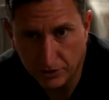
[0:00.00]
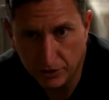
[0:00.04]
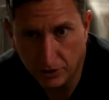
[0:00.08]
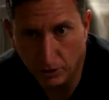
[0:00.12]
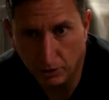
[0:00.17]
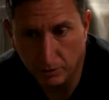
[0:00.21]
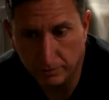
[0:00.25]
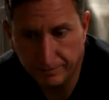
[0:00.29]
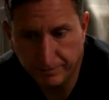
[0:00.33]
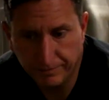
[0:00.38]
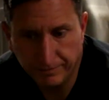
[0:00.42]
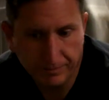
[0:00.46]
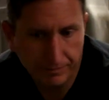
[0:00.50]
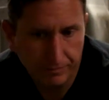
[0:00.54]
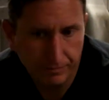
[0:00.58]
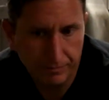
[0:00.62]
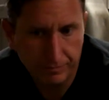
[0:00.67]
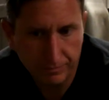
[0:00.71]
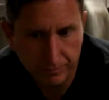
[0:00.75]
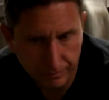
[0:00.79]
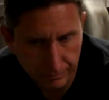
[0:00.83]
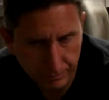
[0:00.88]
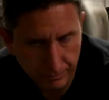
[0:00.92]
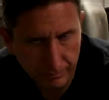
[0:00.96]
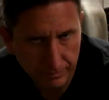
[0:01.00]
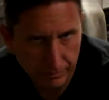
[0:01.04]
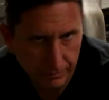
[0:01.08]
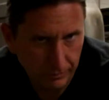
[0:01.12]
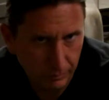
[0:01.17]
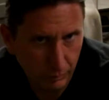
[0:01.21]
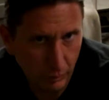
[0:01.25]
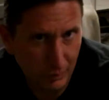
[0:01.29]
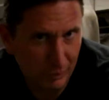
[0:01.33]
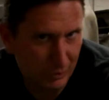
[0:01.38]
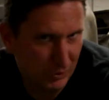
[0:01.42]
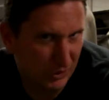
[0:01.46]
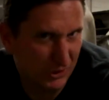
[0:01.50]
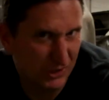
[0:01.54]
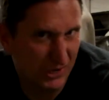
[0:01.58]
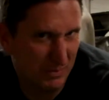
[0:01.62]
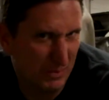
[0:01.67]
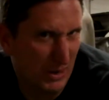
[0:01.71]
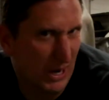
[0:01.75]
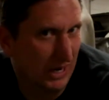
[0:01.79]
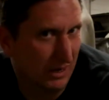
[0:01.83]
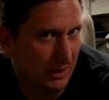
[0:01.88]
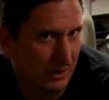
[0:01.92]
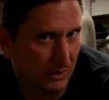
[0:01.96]
So we pushed
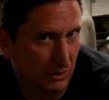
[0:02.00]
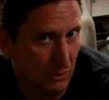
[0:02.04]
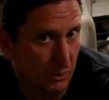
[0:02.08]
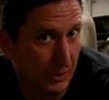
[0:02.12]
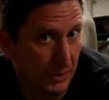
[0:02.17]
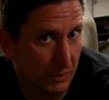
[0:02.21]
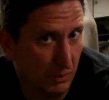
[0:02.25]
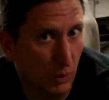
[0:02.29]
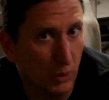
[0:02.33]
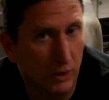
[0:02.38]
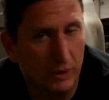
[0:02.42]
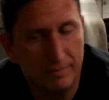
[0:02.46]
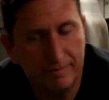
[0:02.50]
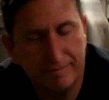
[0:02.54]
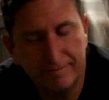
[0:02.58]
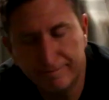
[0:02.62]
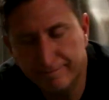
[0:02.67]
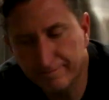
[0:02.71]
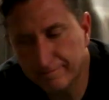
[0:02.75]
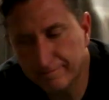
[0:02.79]
it back a little bit more.